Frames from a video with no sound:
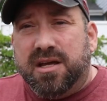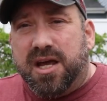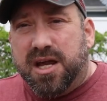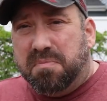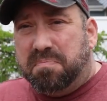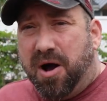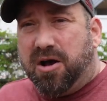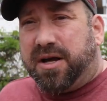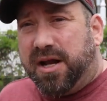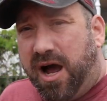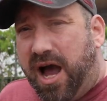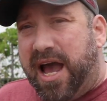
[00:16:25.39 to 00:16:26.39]
in a
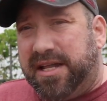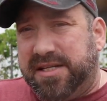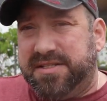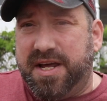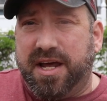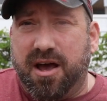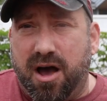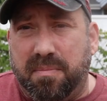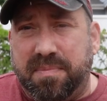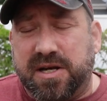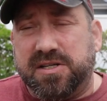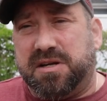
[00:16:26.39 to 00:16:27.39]
bucket I had to dig up
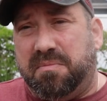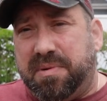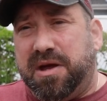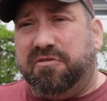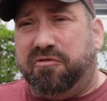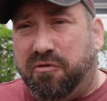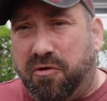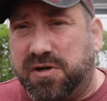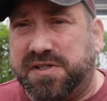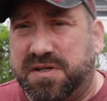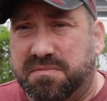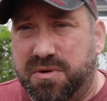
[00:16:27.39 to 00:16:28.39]
because I'm being
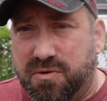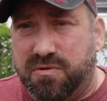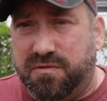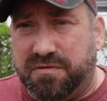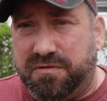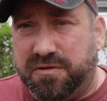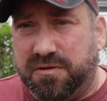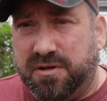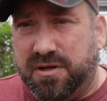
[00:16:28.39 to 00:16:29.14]
forced to move.